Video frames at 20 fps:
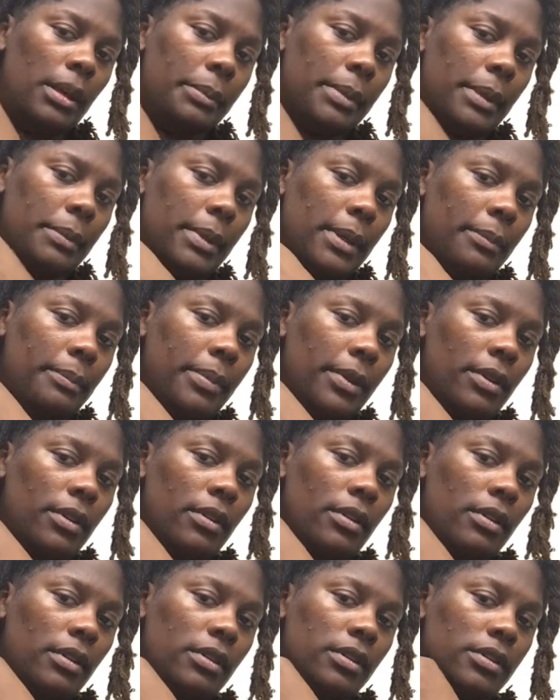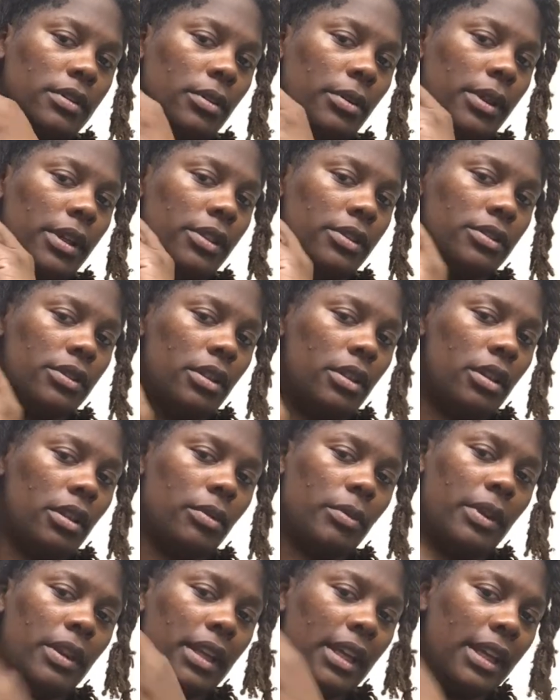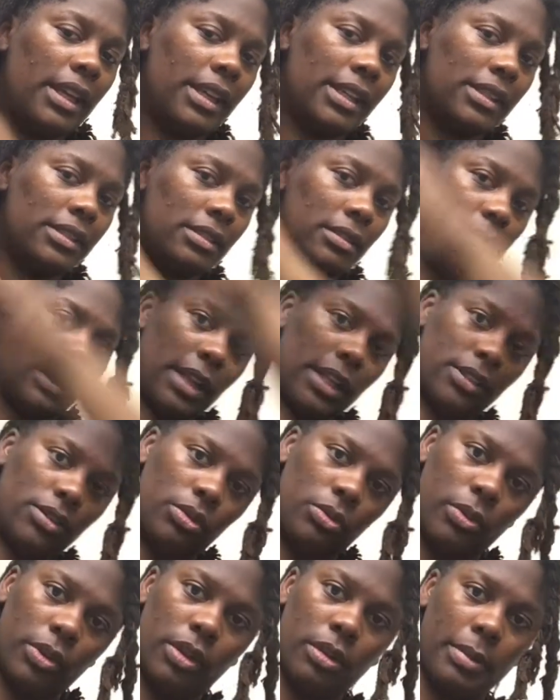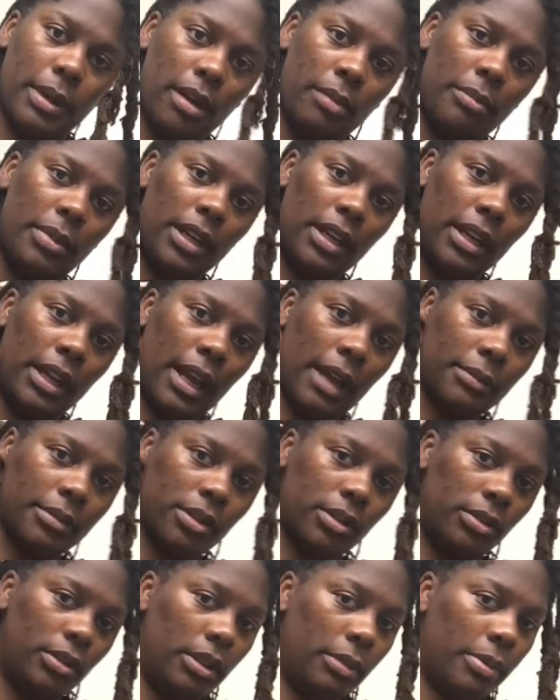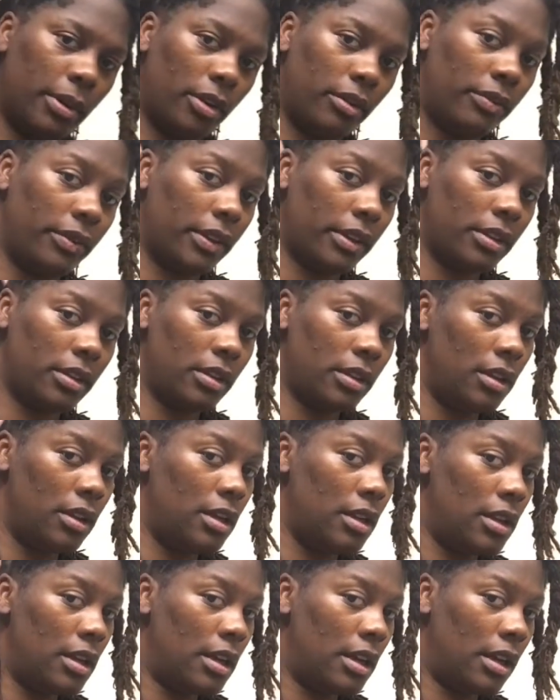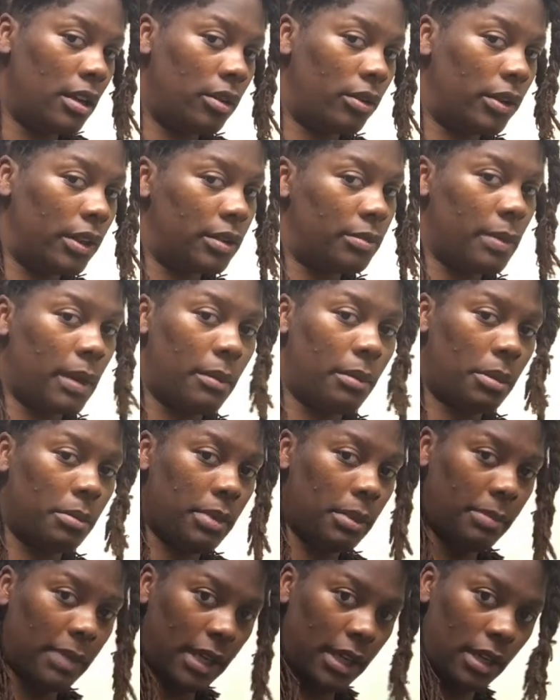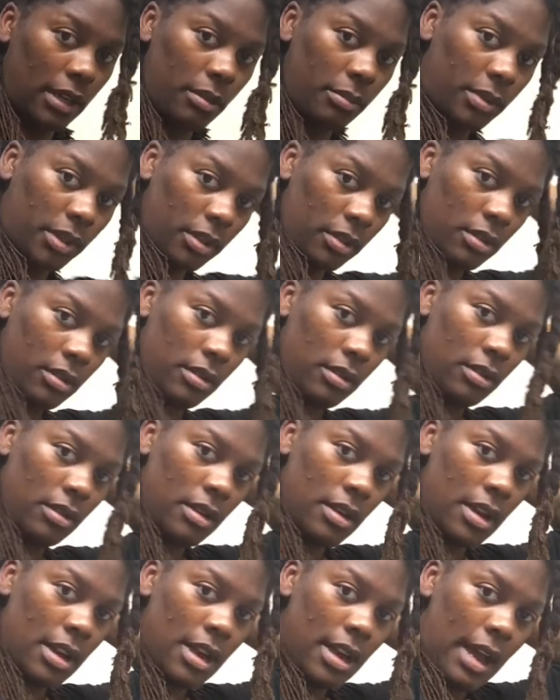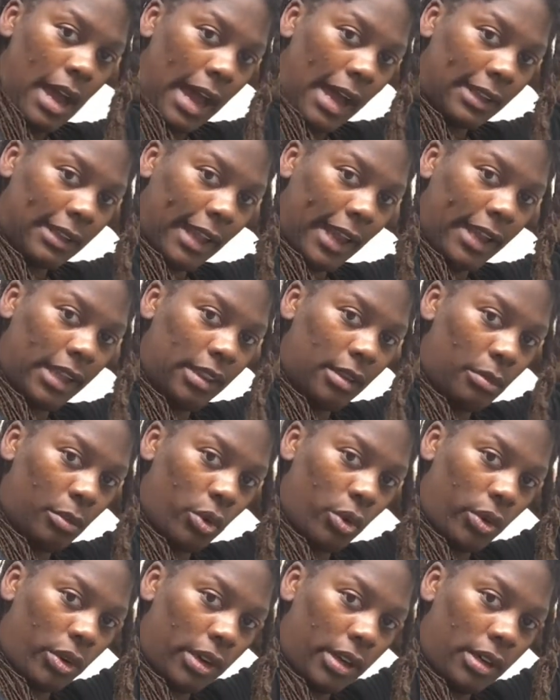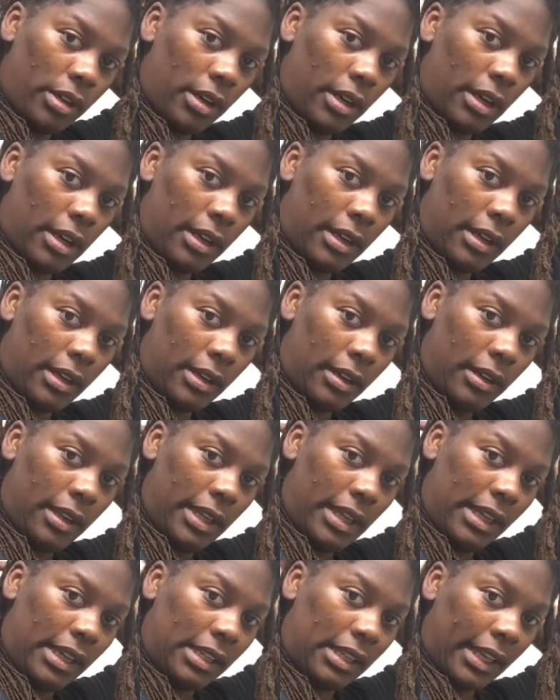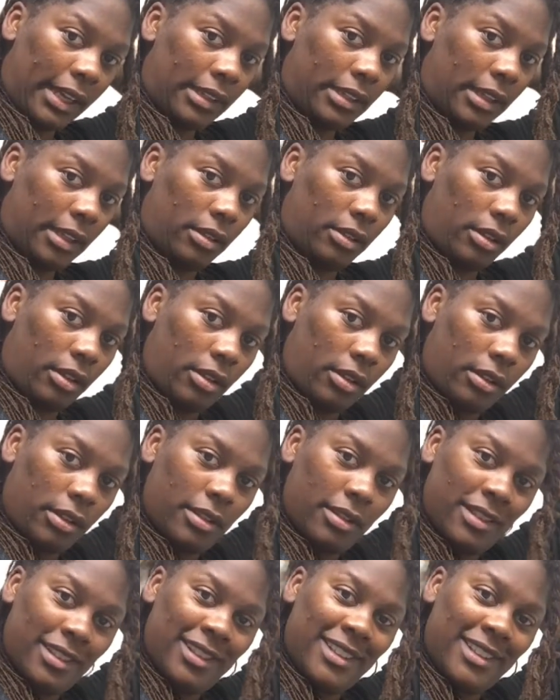Yep. So here's another one. The ends, I'm not too worried about being absolutely perfect. I know that's probably bad, but I like the more eclectic look.